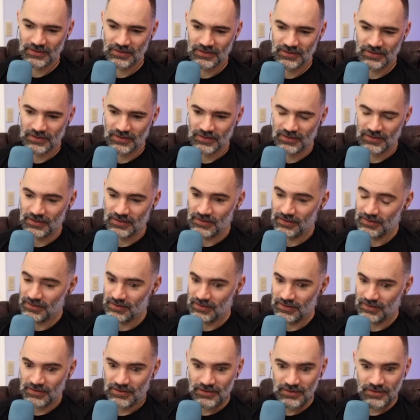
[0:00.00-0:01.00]

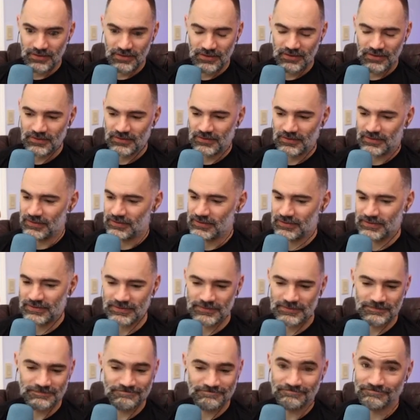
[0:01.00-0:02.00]

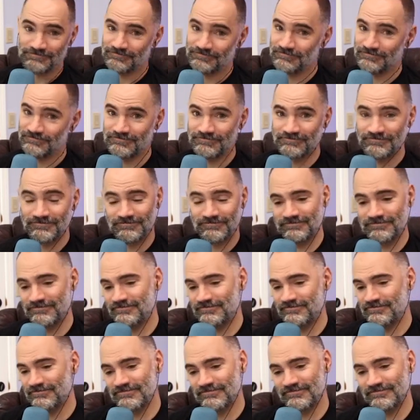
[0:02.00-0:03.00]

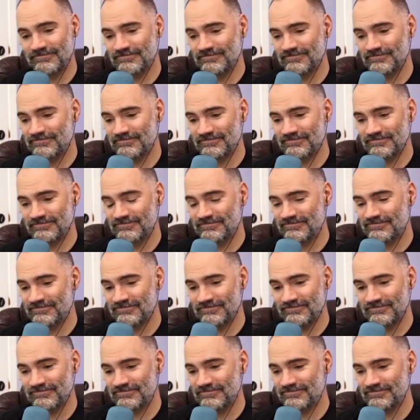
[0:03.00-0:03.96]
[no speech]